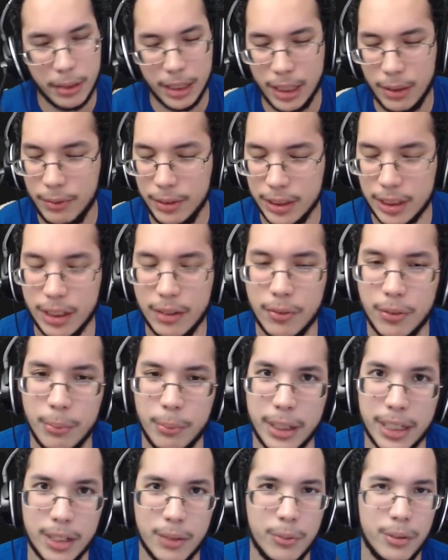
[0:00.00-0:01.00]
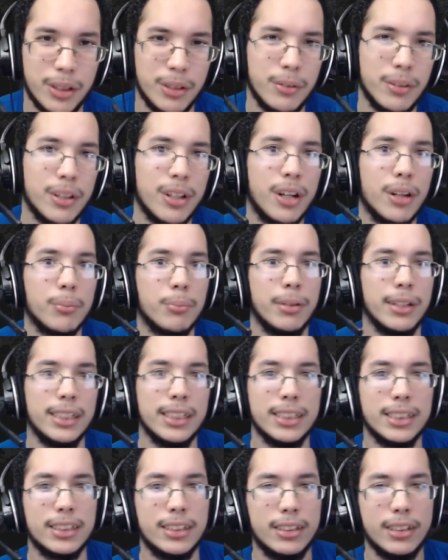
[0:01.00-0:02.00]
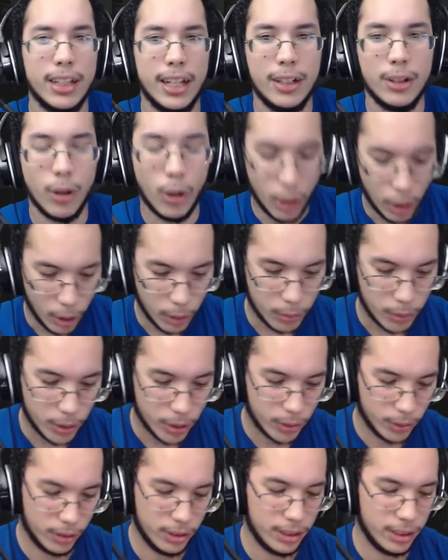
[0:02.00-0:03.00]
I'm sorry for making it really long, but this is an overall